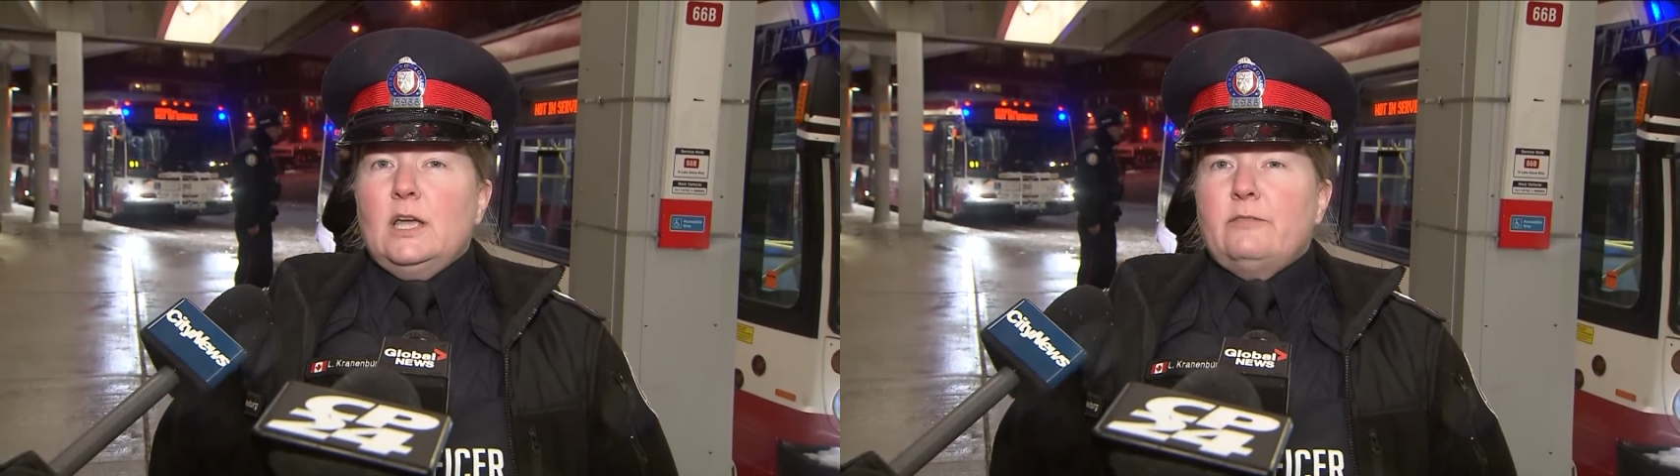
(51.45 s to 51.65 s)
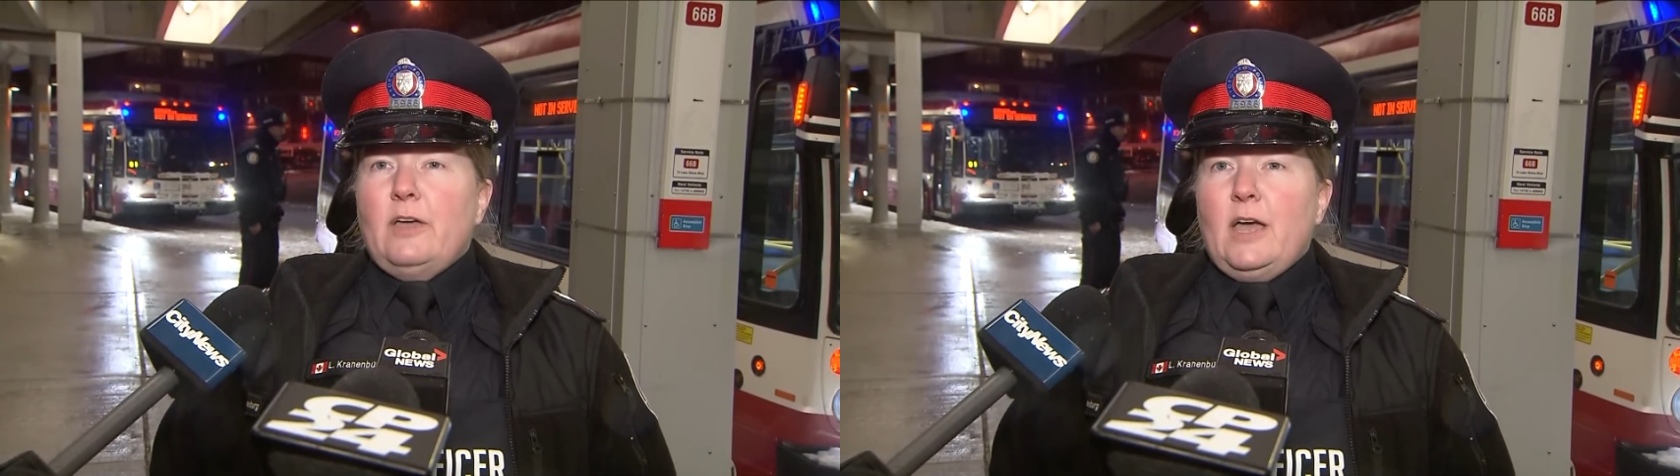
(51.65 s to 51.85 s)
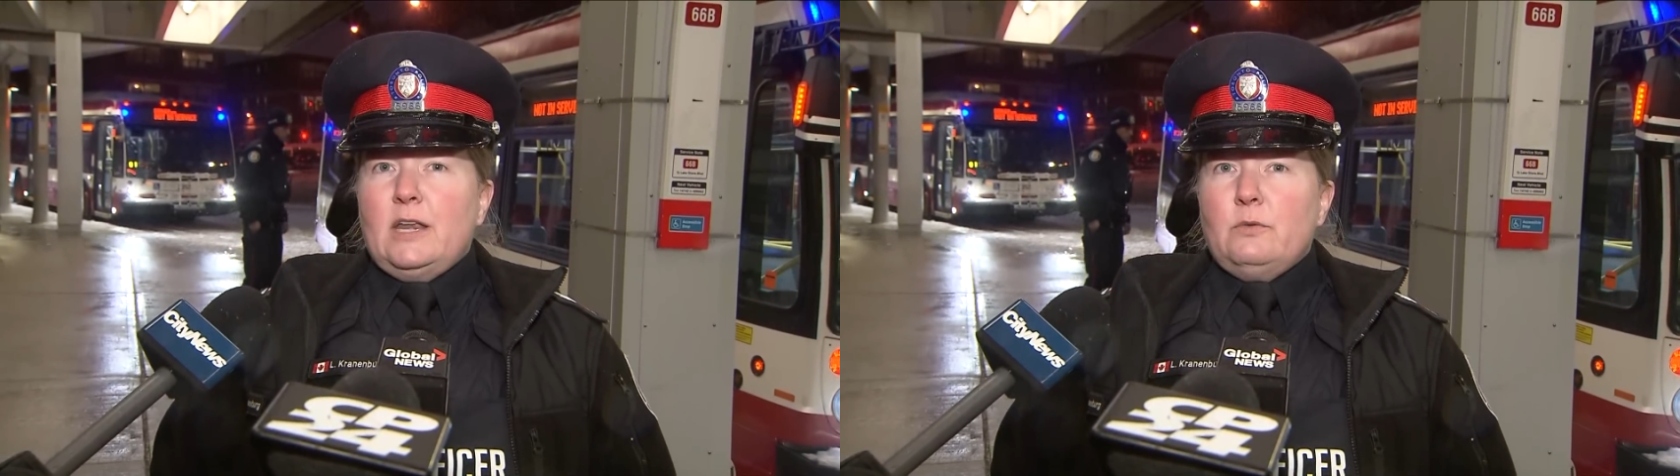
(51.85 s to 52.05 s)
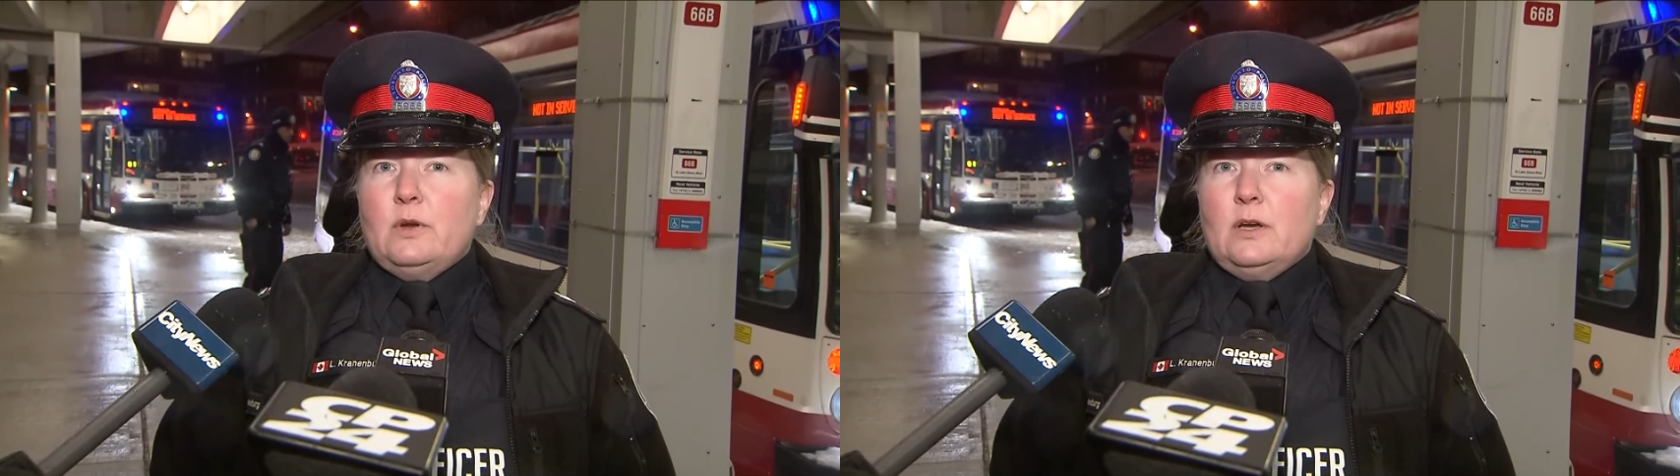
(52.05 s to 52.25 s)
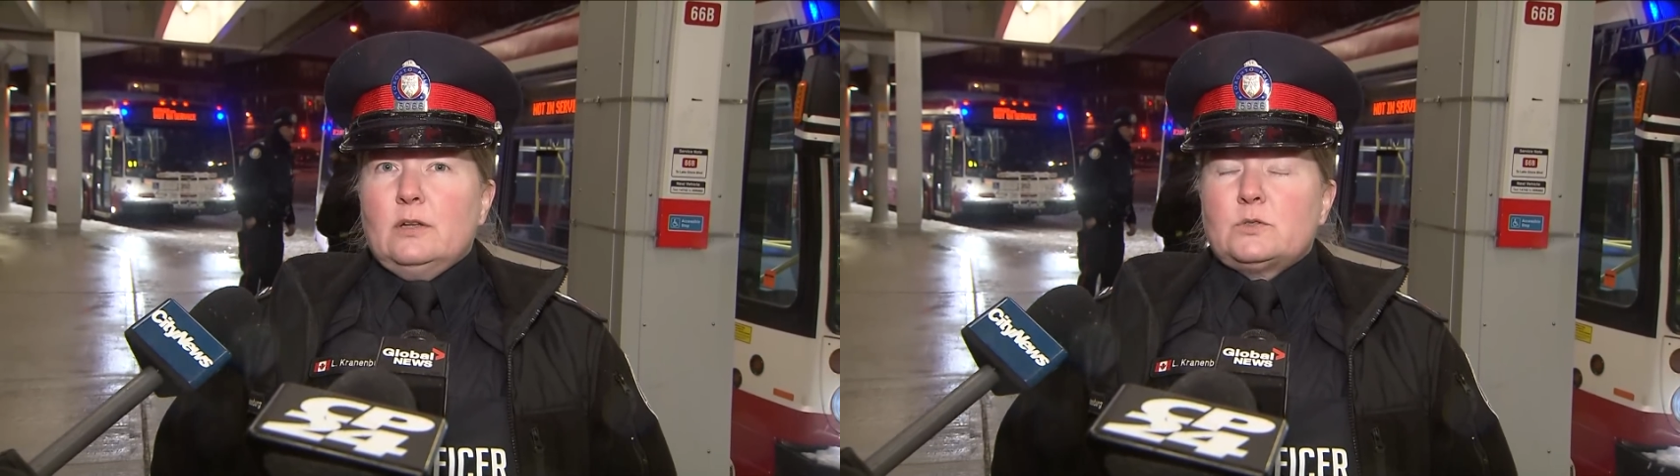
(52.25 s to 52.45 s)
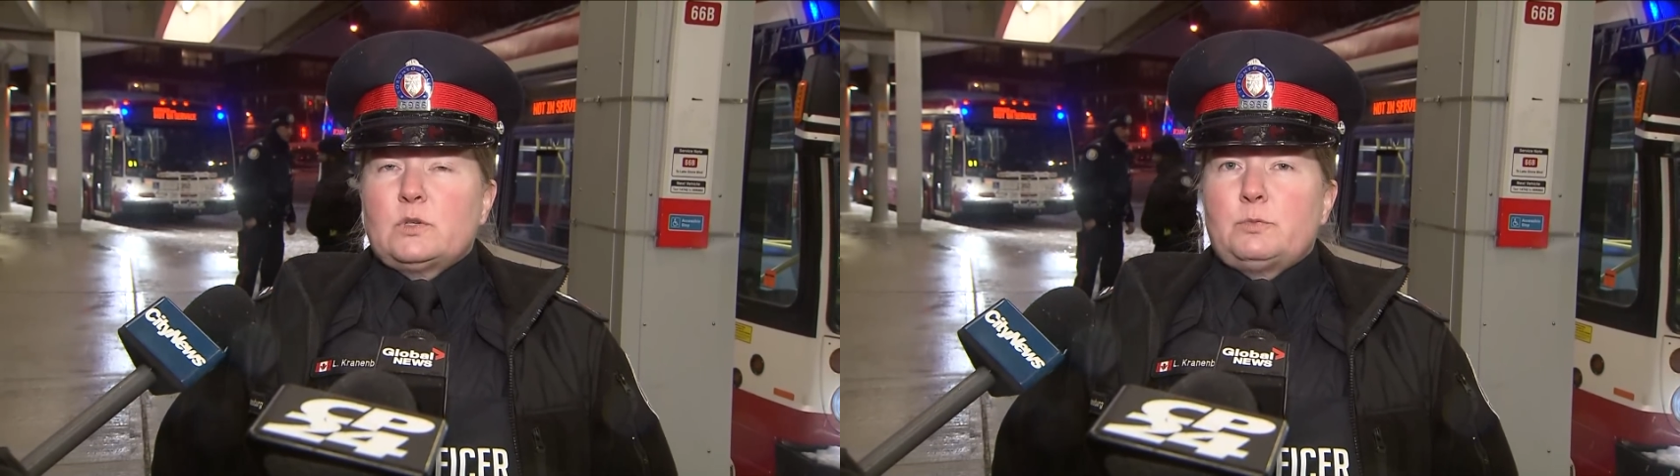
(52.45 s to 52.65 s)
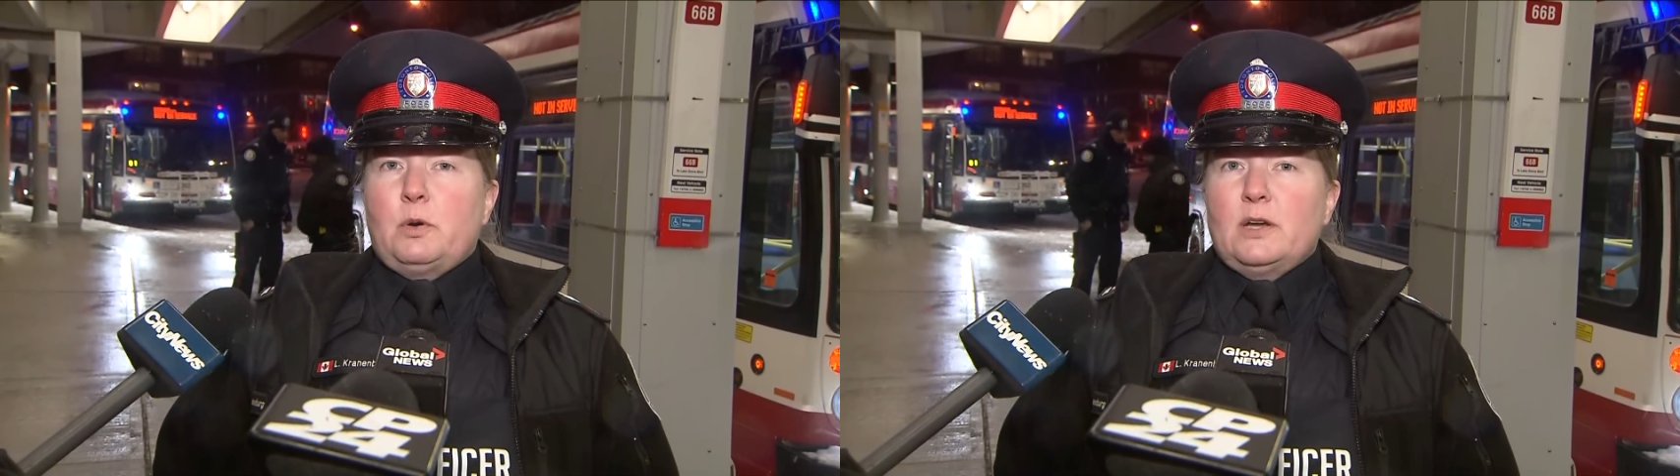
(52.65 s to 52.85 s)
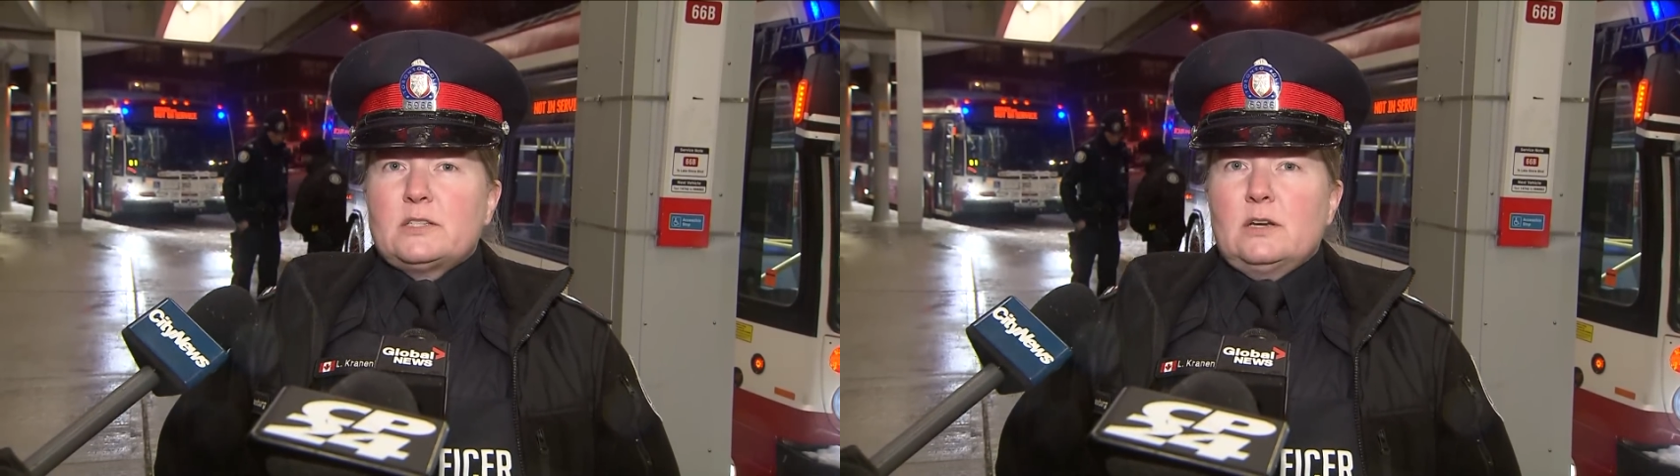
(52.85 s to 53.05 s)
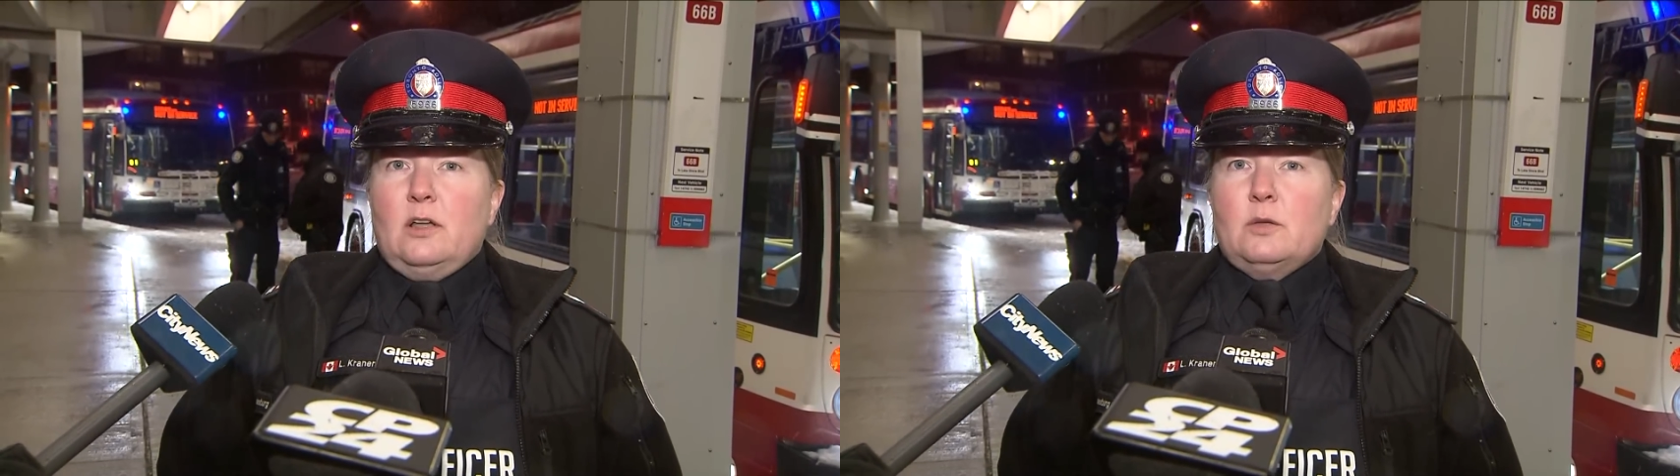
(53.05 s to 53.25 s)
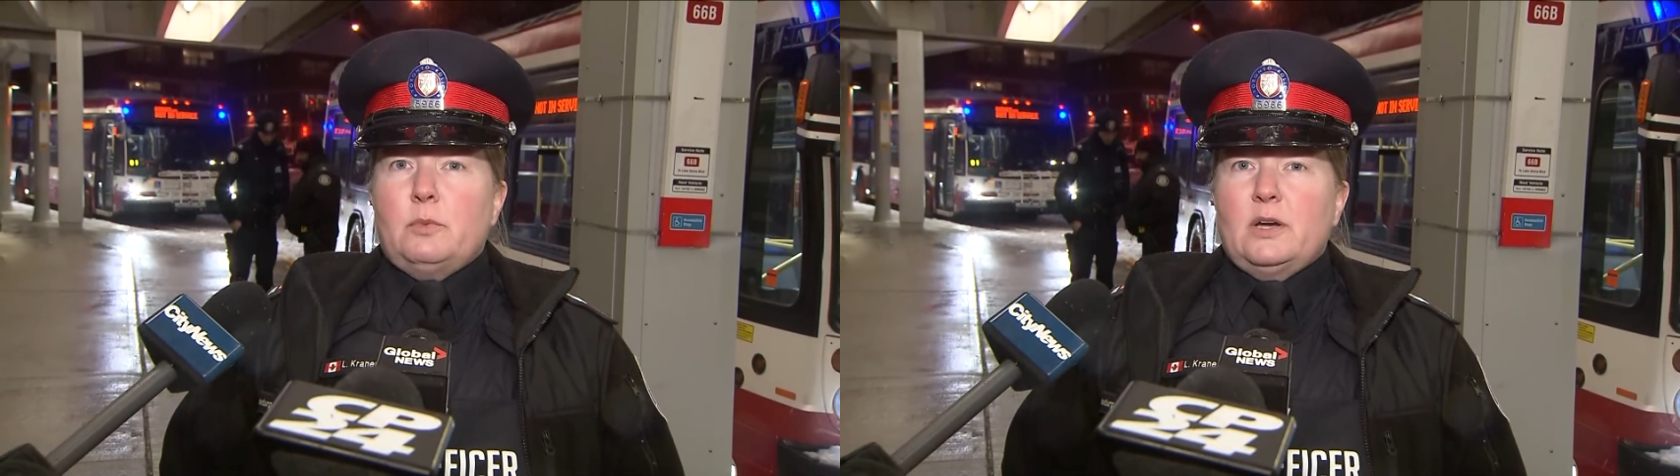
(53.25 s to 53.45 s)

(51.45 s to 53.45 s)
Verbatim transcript: If anyone else was present on the